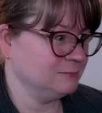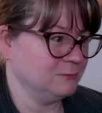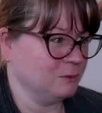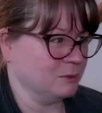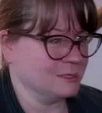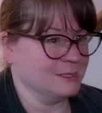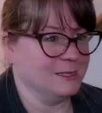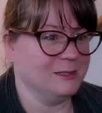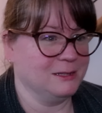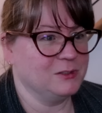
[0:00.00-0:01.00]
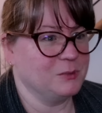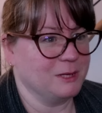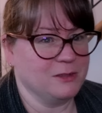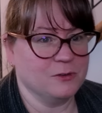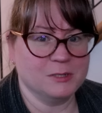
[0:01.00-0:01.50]
what was it, I think
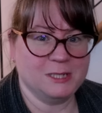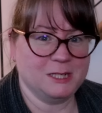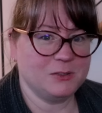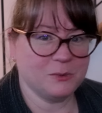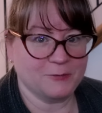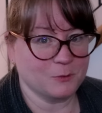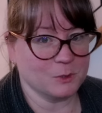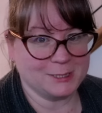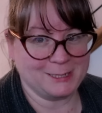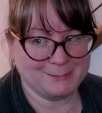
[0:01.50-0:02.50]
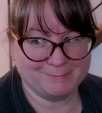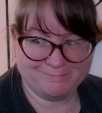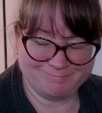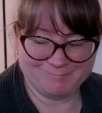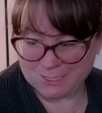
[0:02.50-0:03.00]
2013, 2014,
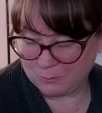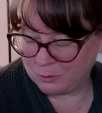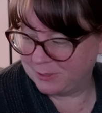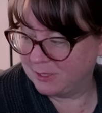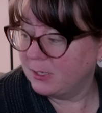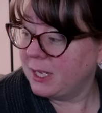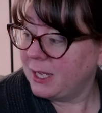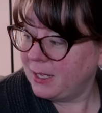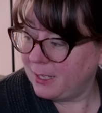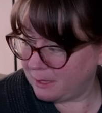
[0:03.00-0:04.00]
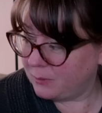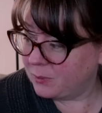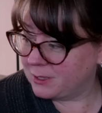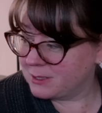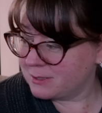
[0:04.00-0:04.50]
somewhere in there.
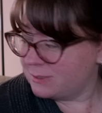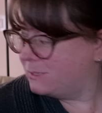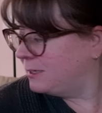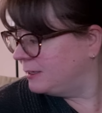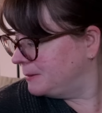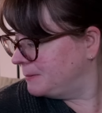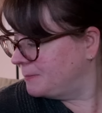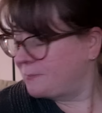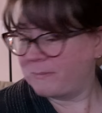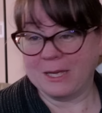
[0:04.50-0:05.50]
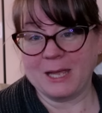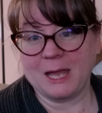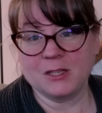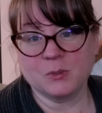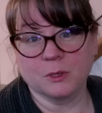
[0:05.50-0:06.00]
Anyways, the
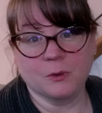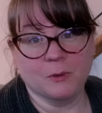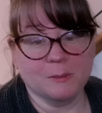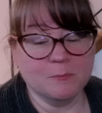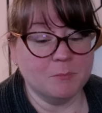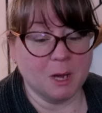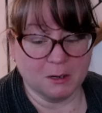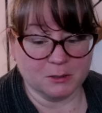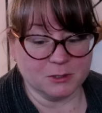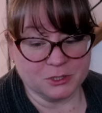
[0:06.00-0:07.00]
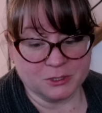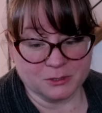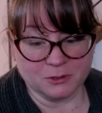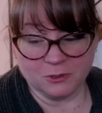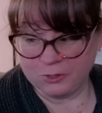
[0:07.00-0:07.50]
cats were going bonkers
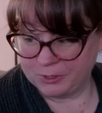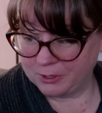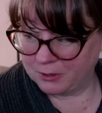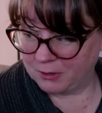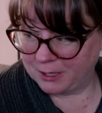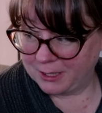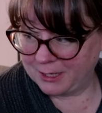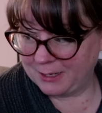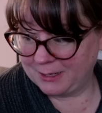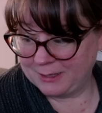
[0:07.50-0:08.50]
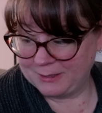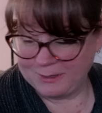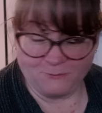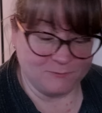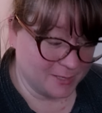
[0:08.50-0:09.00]
earlier on,
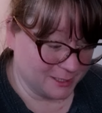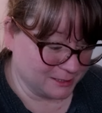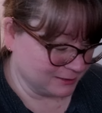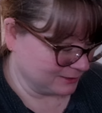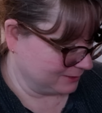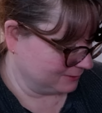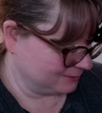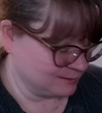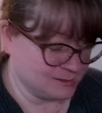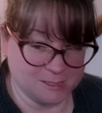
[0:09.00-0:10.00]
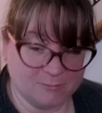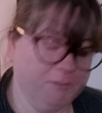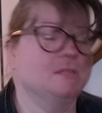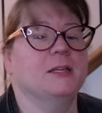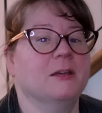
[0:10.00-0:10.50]
and they finally
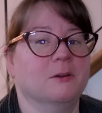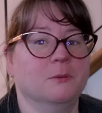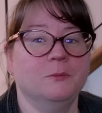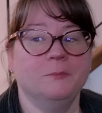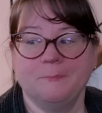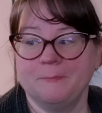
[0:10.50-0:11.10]
settled down.